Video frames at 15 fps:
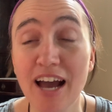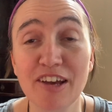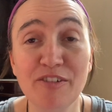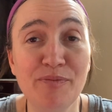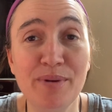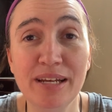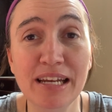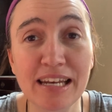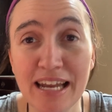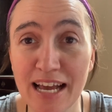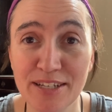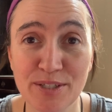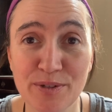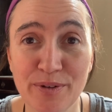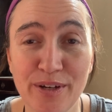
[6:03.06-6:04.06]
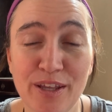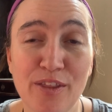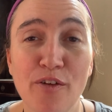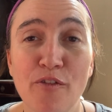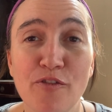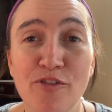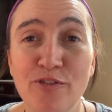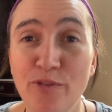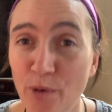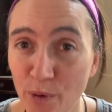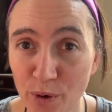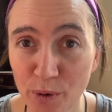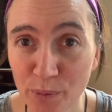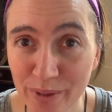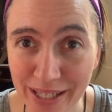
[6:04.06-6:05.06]
have been in Nazareth for
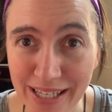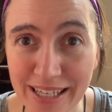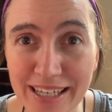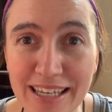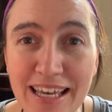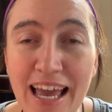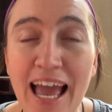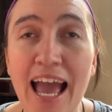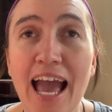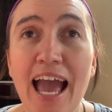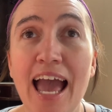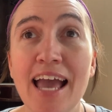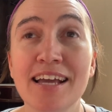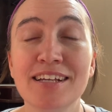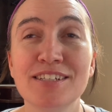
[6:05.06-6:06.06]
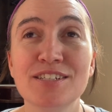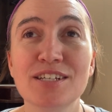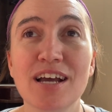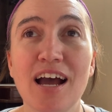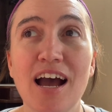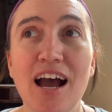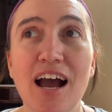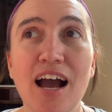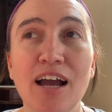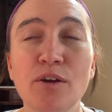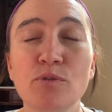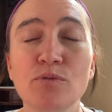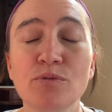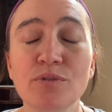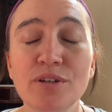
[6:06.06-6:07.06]
a week and I
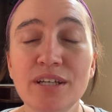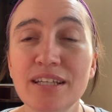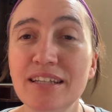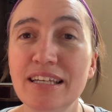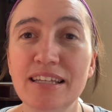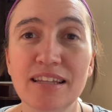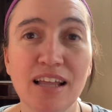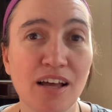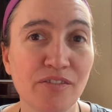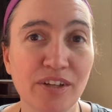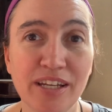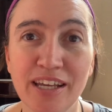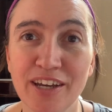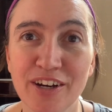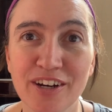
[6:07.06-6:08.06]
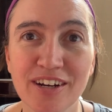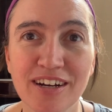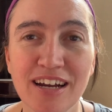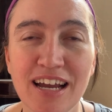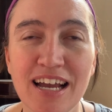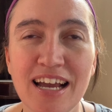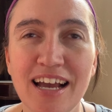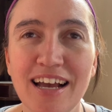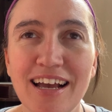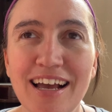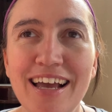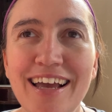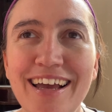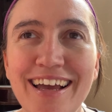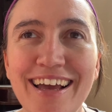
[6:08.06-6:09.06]
really love it here.
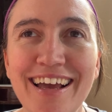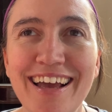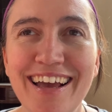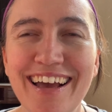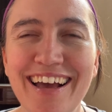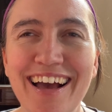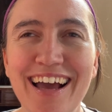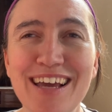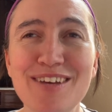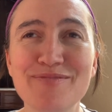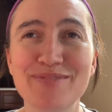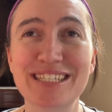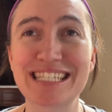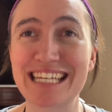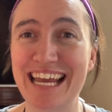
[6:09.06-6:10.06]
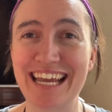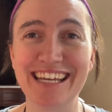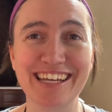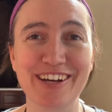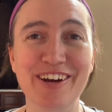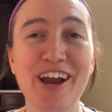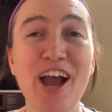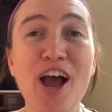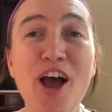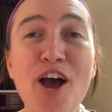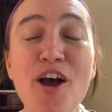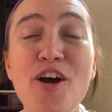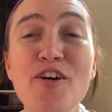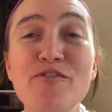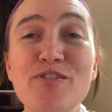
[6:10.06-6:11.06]
I'm staying here
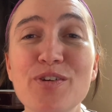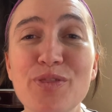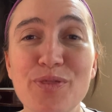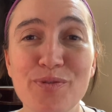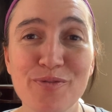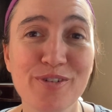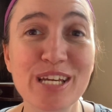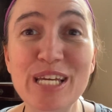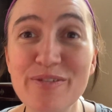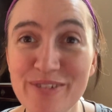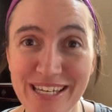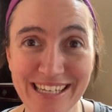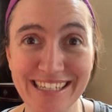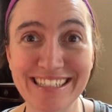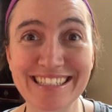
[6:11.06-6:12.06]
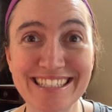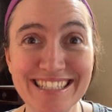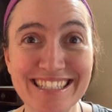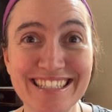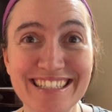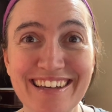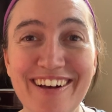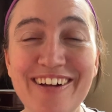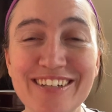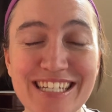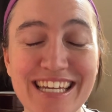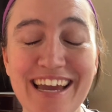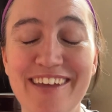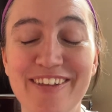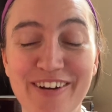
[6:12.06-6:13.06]
for 3 weeks
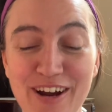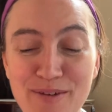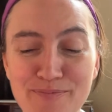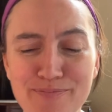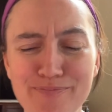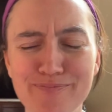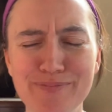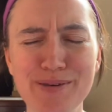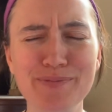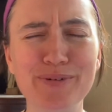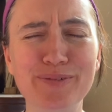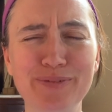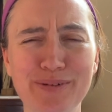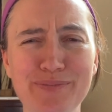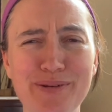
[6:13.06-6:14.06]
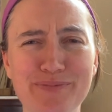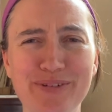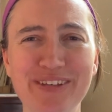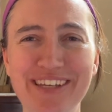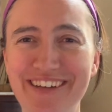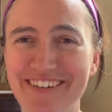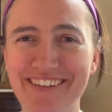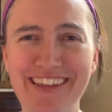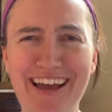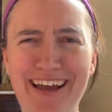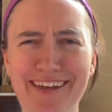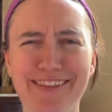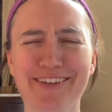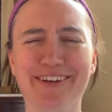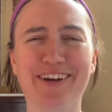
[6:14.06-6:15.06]
altogether, and when people hear that,
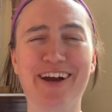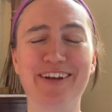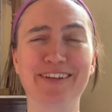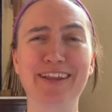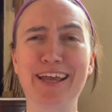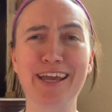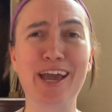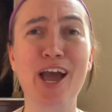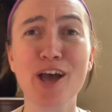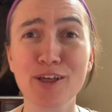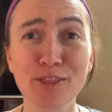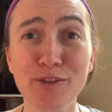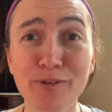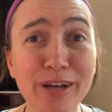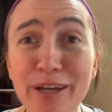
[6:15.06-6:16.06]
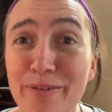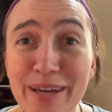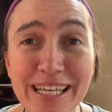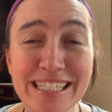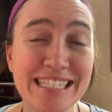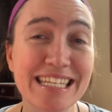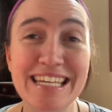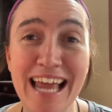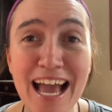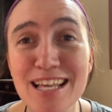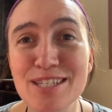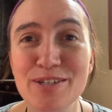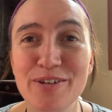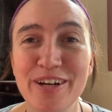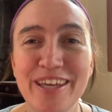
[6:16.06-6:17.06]
they're kind of like, 3 weeks in
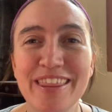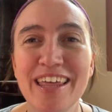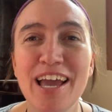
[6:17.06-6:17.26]
Nazareth,